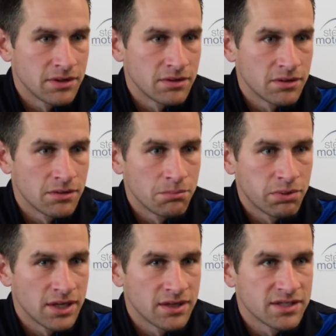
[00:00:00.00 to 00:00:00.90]
and
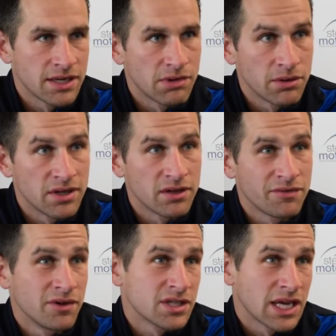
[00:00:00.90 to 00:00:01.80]
play the same way we did in
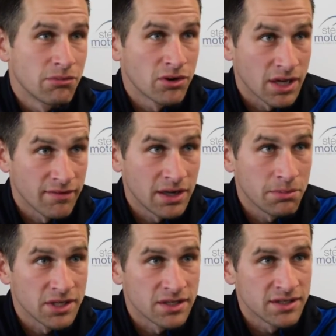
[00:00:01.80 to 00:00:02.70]
the first game, we're going to give
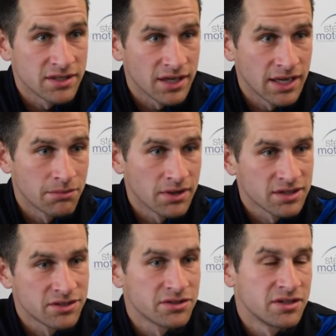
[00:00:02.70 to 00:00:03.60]
anybody a decent game.
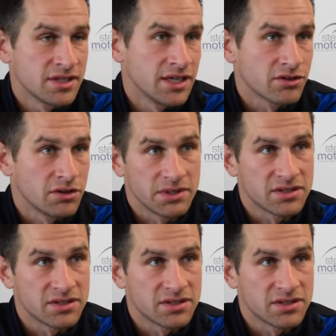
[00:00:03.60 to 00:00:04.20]
But that's not to say it's going to be